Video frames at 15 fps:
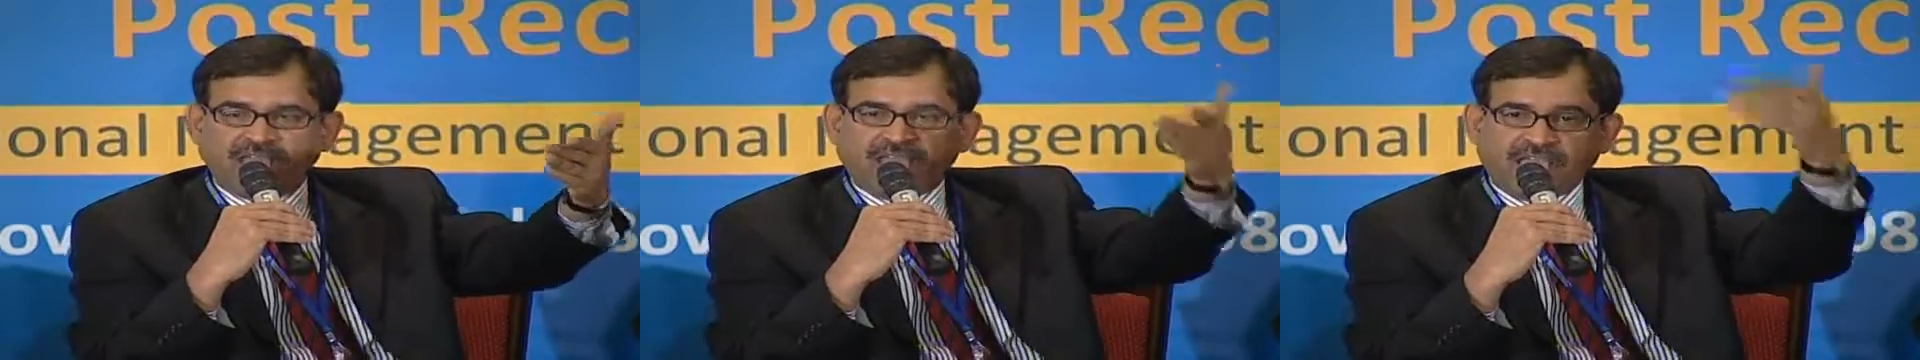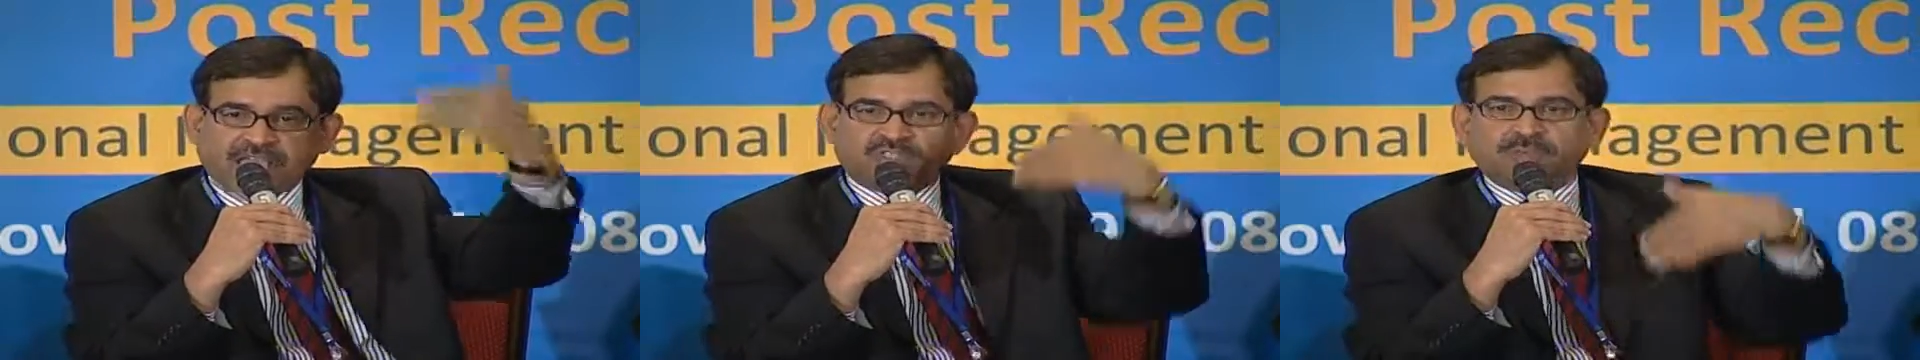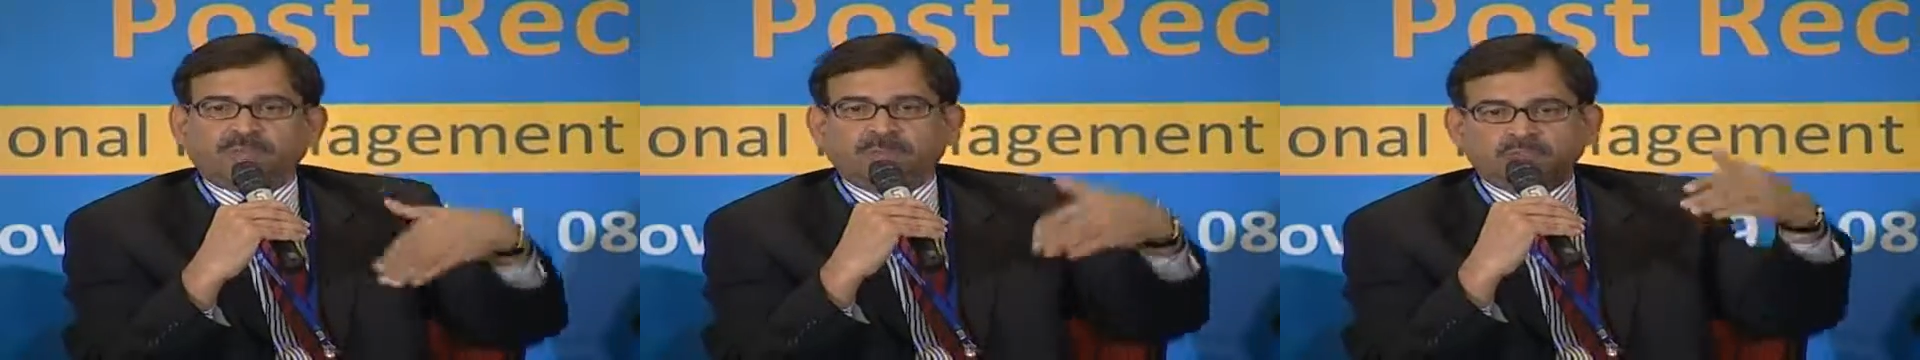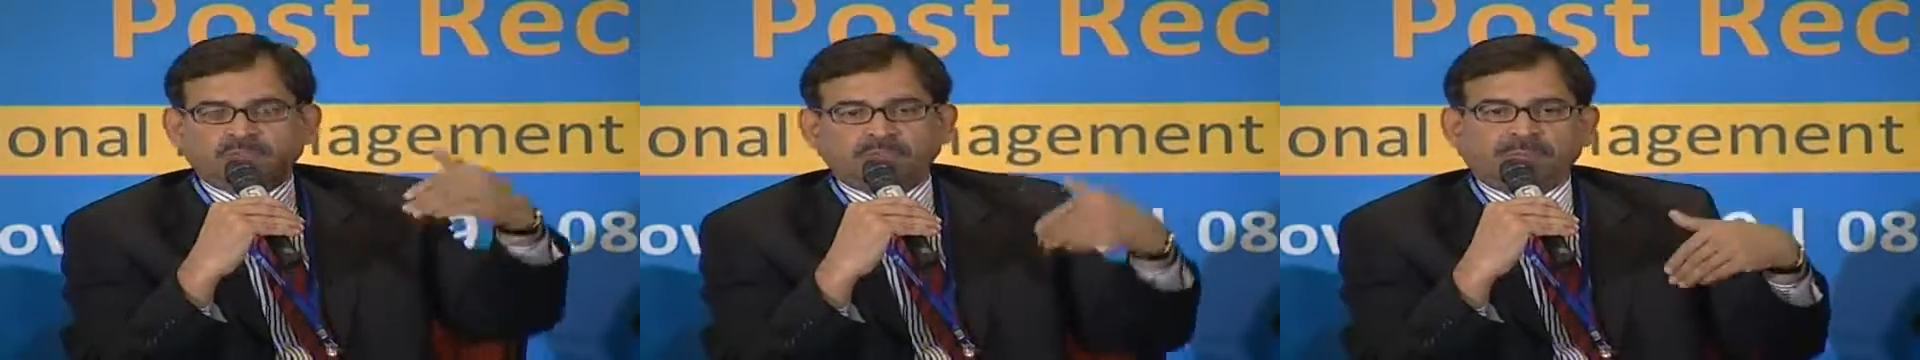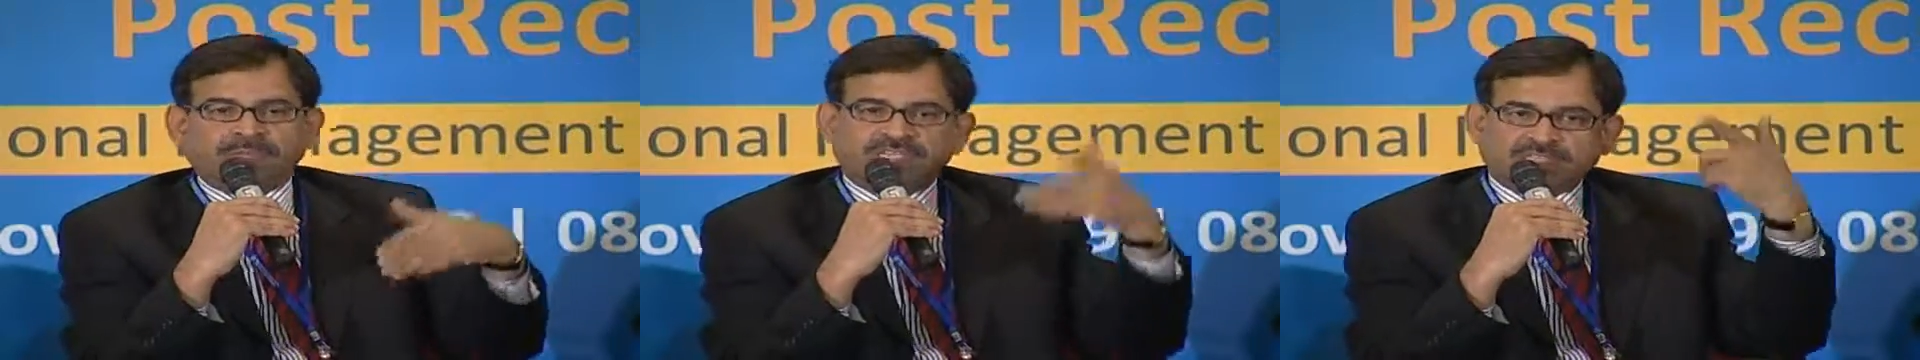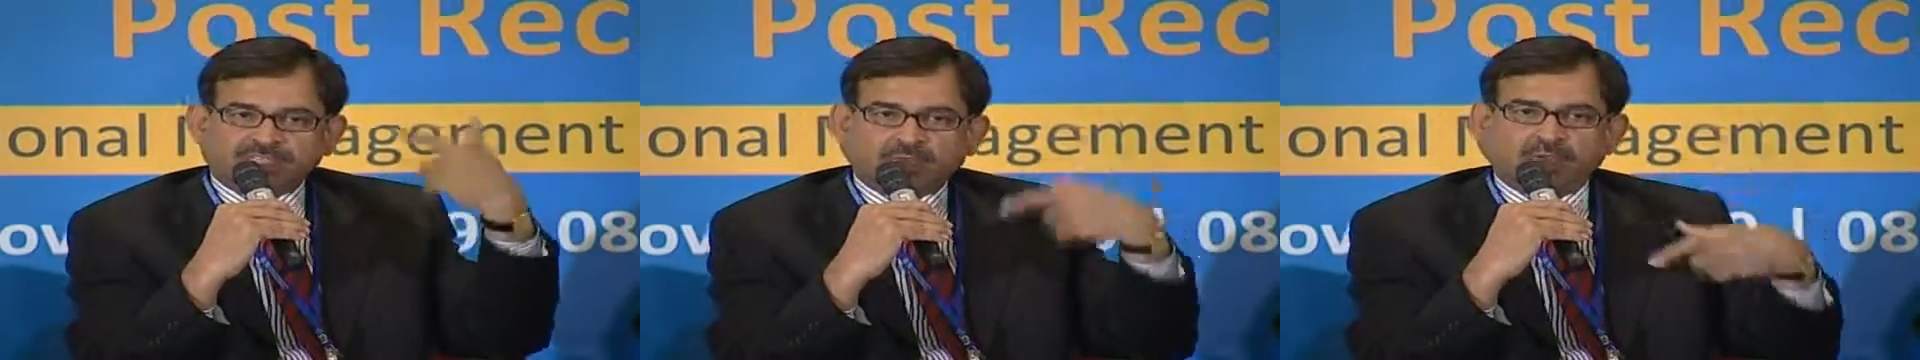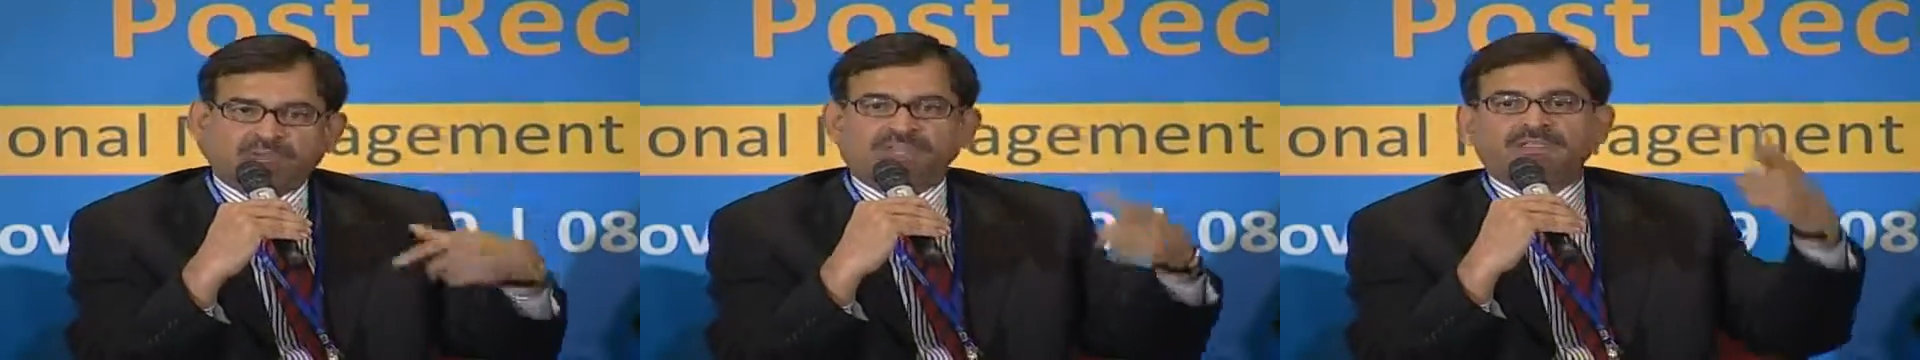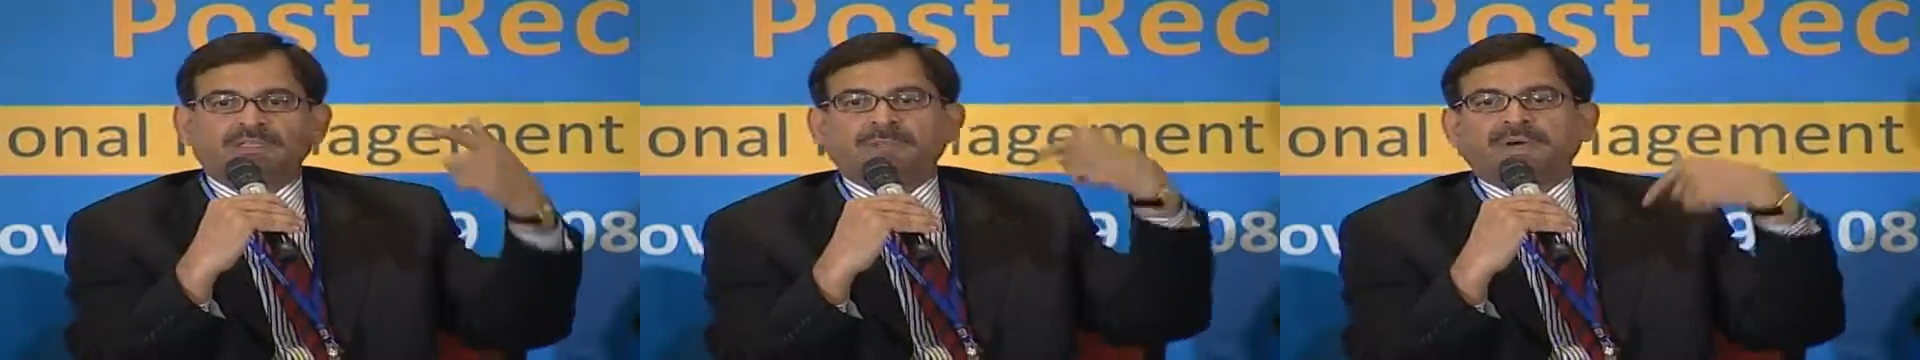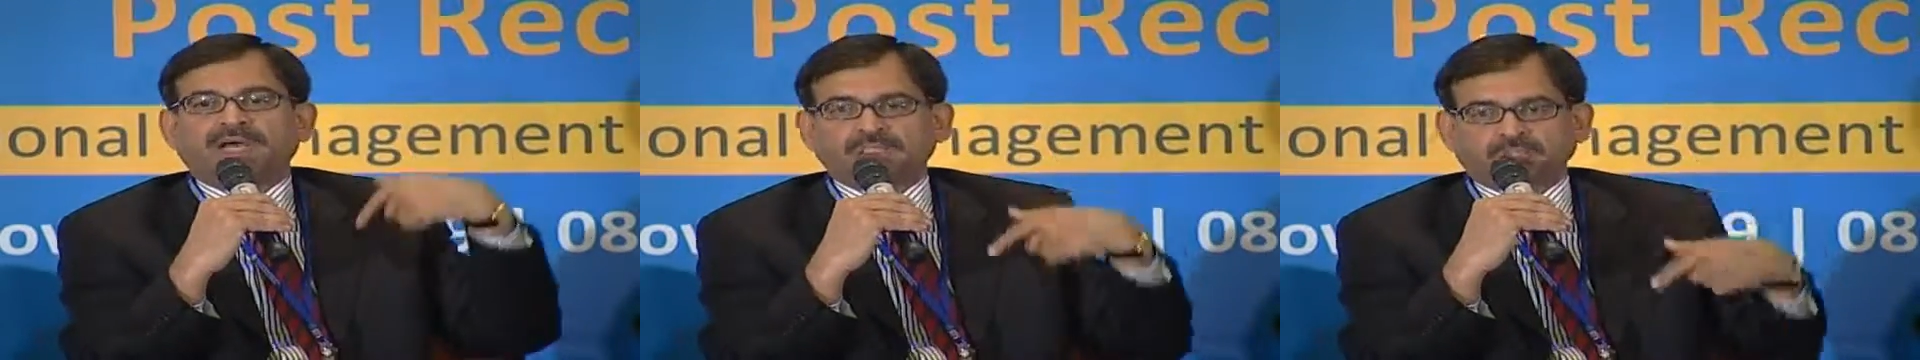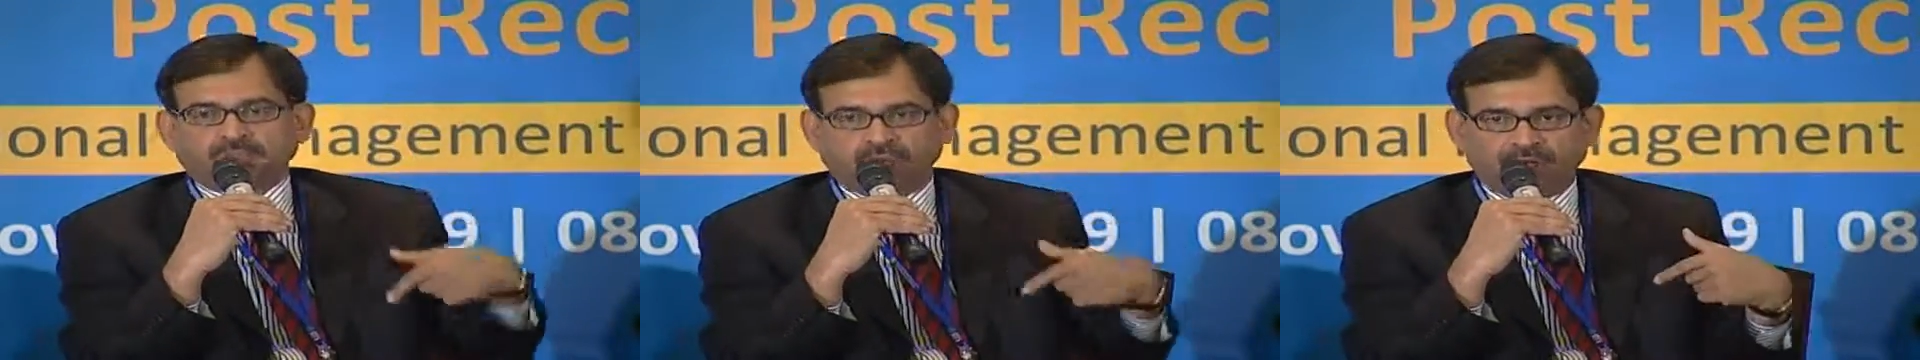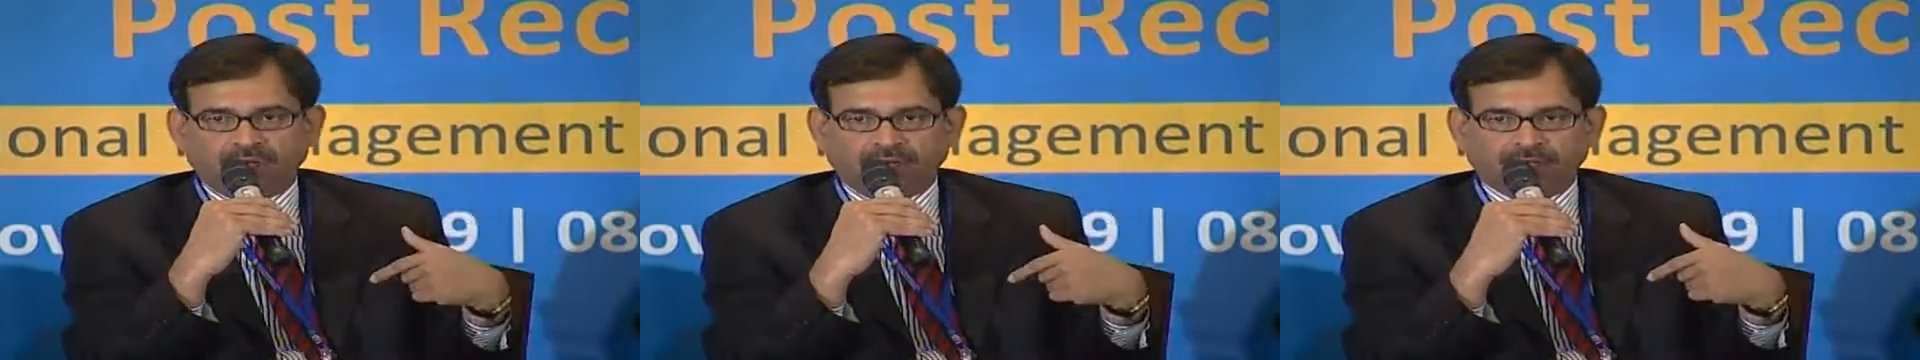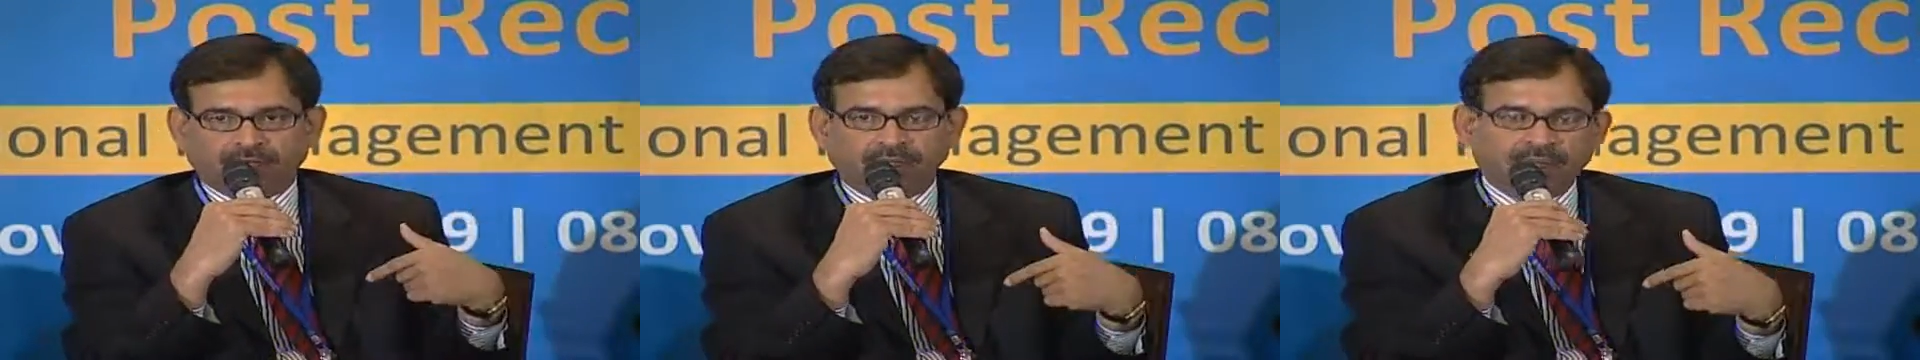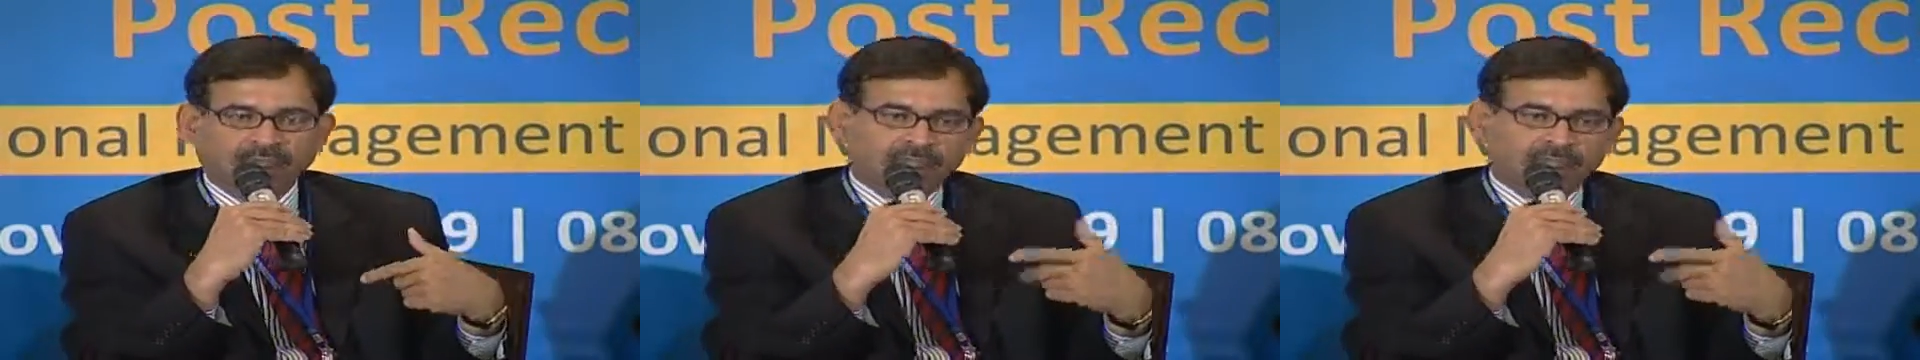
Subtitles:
as opposed to be just looking at the past only.